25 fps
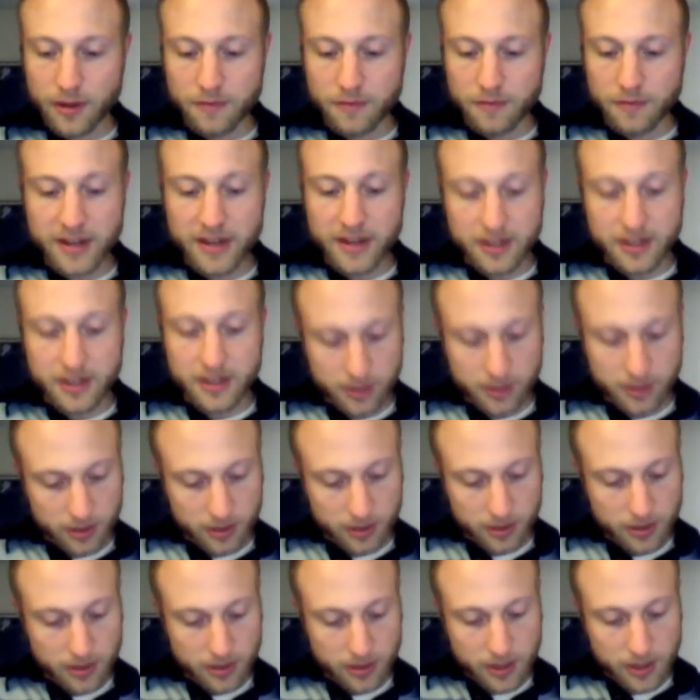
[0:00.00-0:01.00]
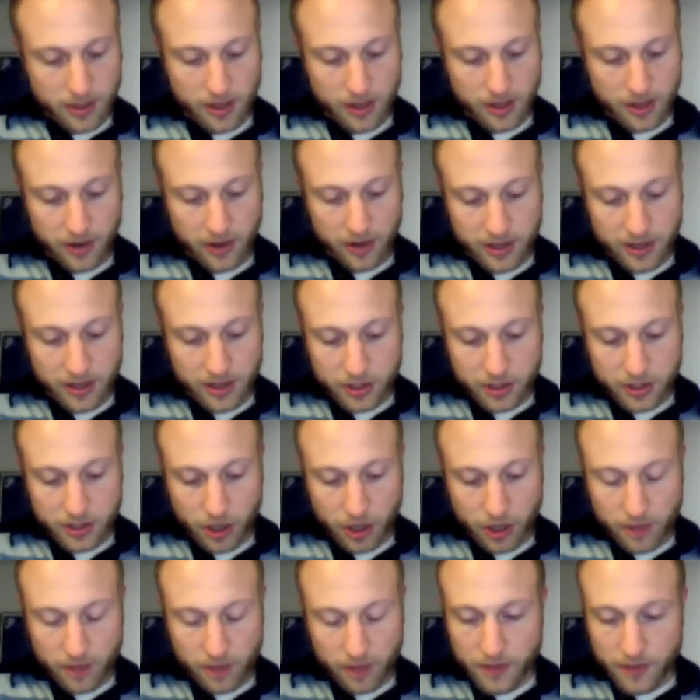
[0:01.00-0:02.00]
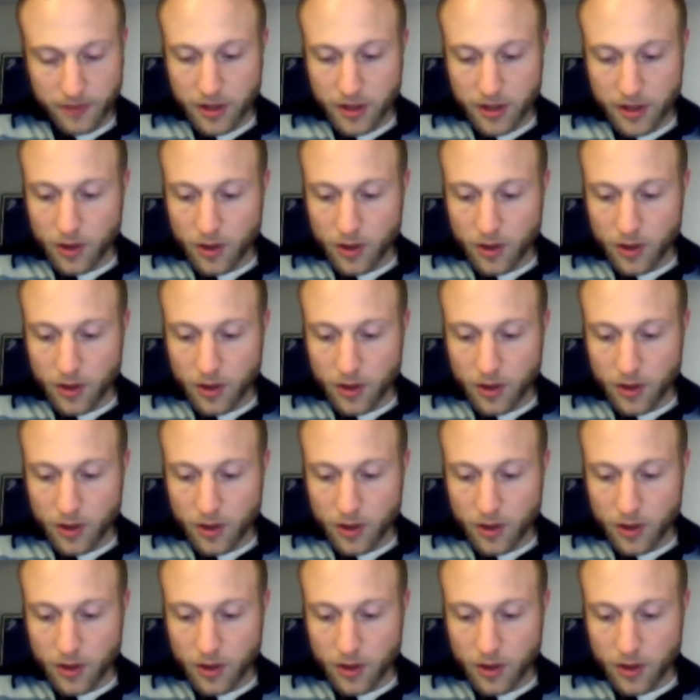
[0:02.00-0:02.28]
Venus here in his chart,